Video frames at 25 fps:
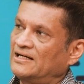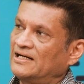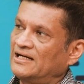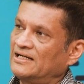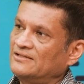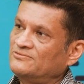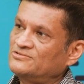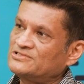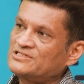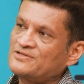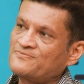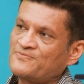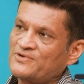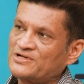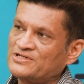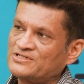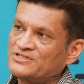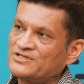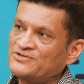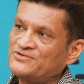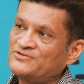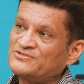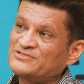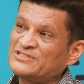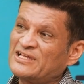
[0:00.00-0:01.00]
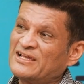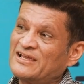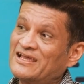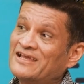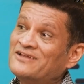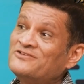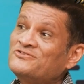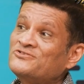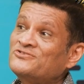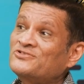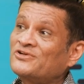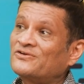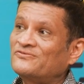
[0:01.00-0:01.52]
I was a person who's an
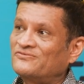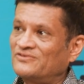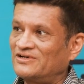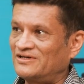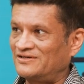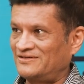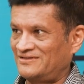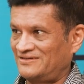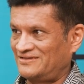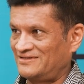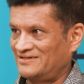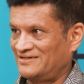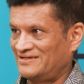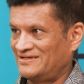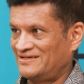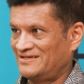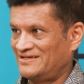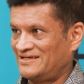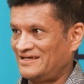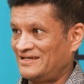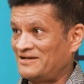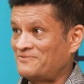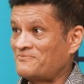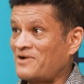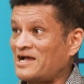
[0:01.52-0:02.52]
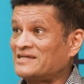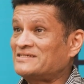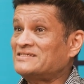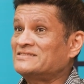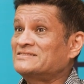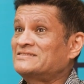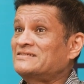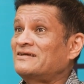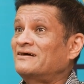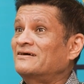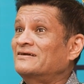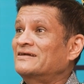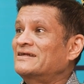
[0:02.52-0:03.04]
introvert. And imagine
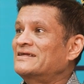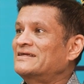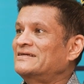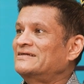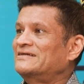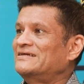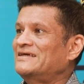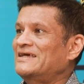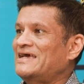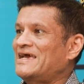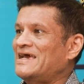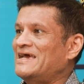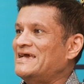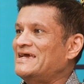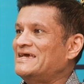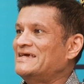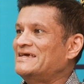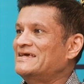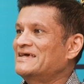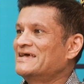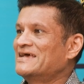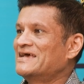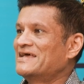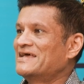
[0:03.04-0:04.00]
starting a